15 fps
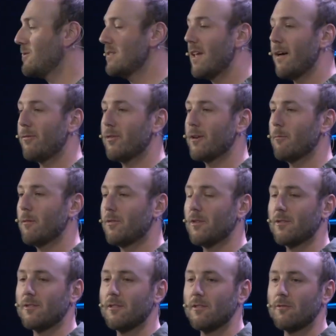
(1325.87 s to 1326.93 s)
do nothing with
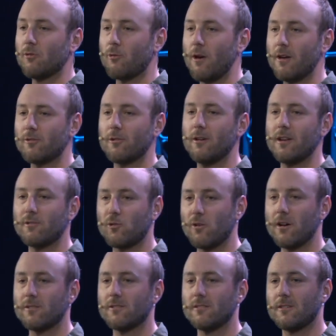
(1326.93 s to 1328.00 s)
this treasure
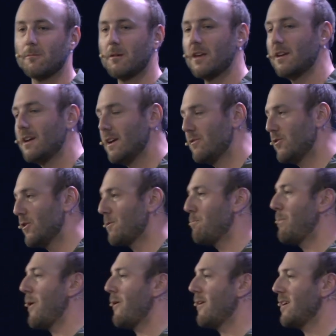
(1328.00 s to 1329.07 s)
entrusted to me.
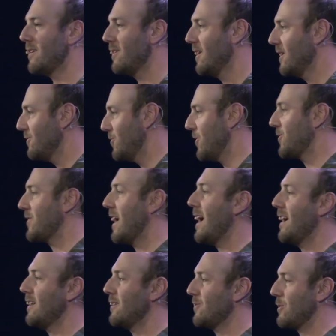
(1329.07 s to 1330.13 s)
Just bury it, just
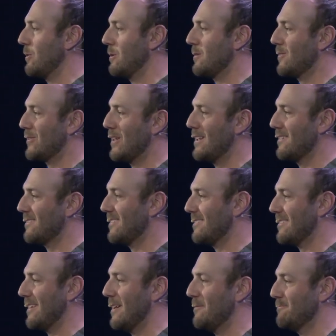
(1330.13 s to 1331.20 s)
hide it so it stays the
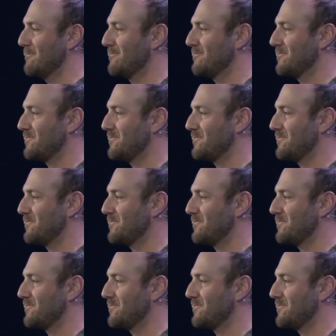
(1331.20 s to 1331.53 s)
same.